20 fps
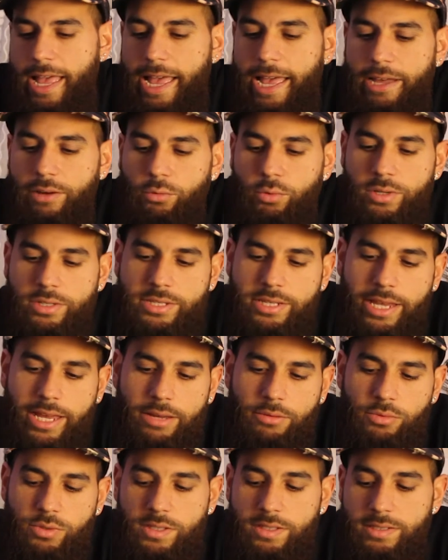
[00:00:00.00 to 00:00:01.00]
at one
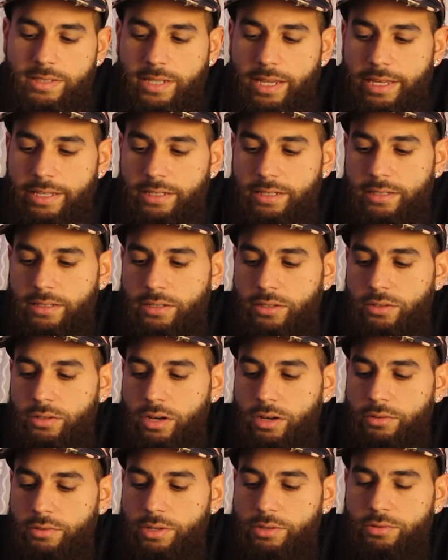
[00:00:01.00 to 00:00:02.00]
time, we decided, you
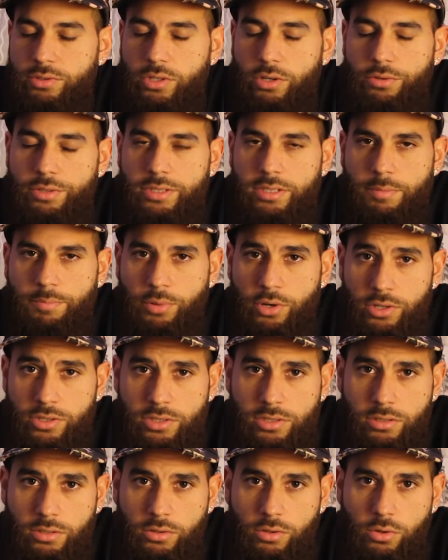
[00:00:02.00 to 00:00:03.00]
know, it was always a
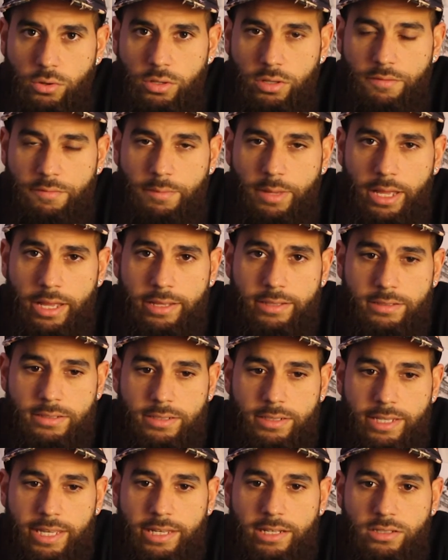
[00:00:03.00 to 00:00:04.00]
personal goal of mine
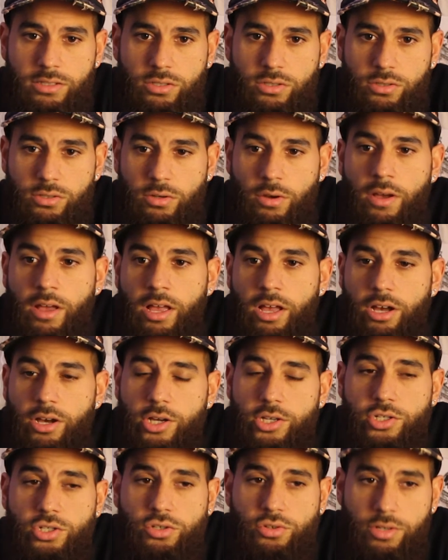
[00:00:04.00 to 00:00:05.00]
to get into
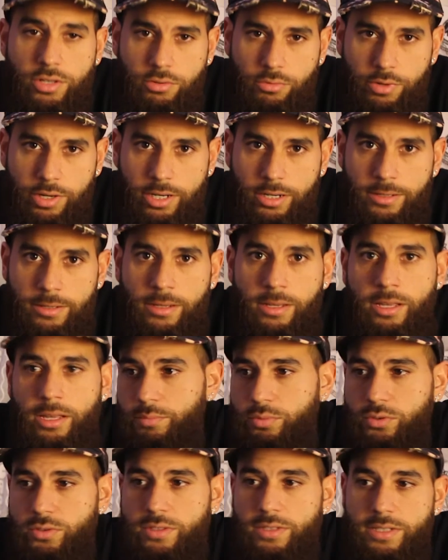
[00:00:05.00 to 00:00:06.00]
a streetwear
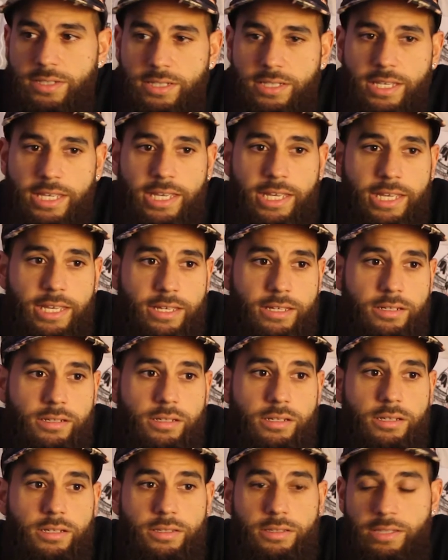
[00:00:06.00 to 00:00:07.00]
boutique in
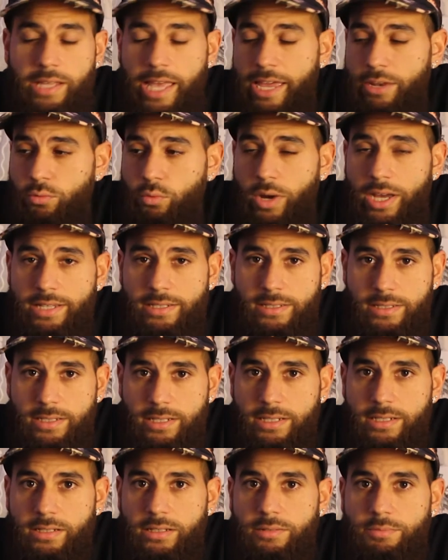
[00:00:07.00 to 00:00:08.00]

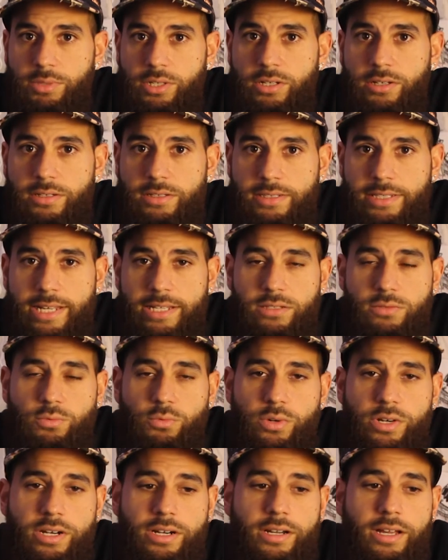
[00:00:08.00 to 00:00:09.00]
NYC, because that's
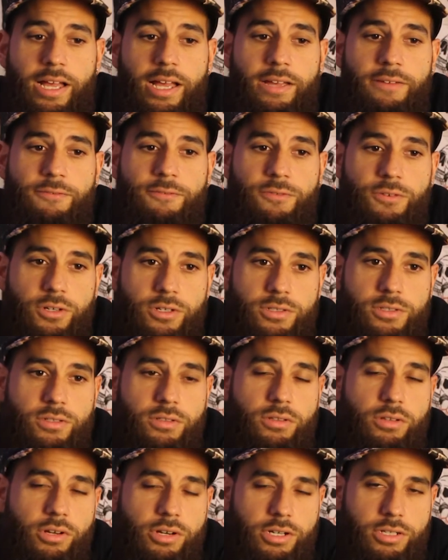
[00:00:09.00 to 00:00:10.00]
where I first
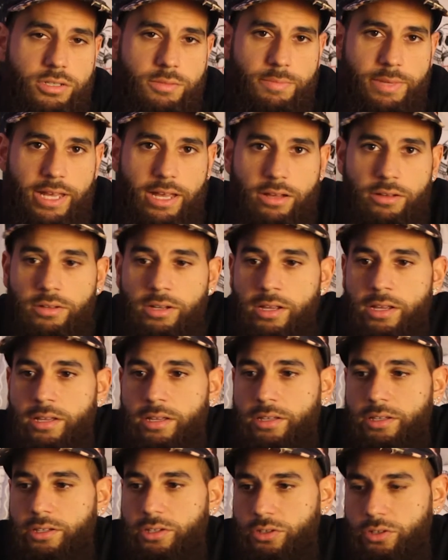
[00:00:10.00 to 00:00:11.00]
learned about,
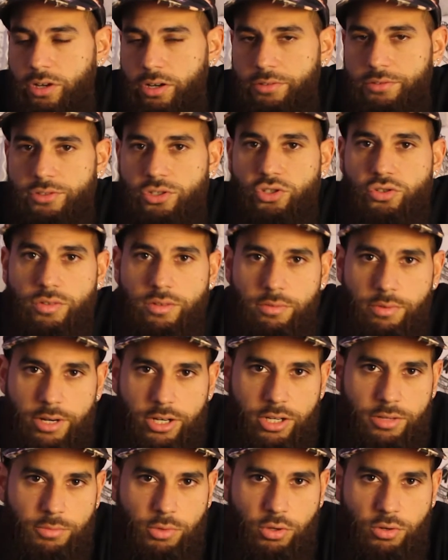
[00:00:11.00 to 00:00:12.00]
you know, the
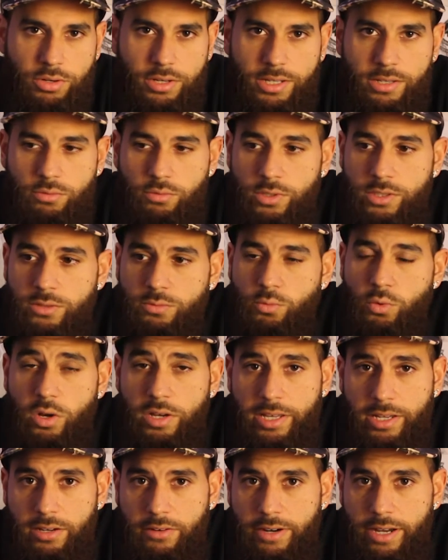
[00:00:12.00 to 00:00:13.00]
streetwear community, was
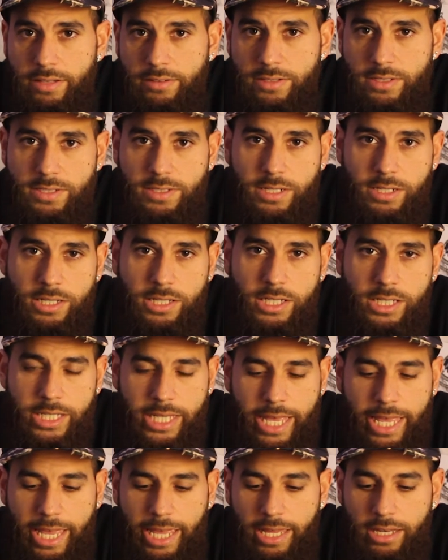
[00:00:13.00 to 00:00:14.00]
walking around the
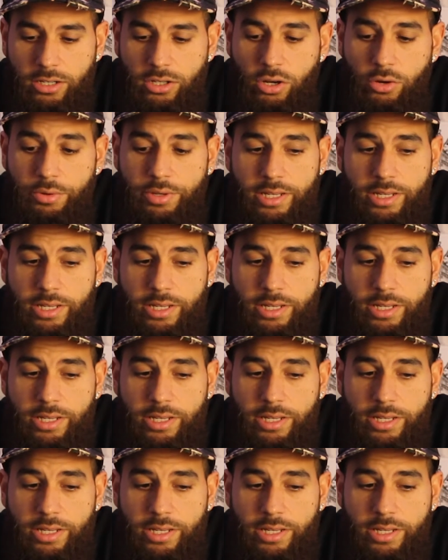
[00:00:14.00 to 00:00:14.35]
city and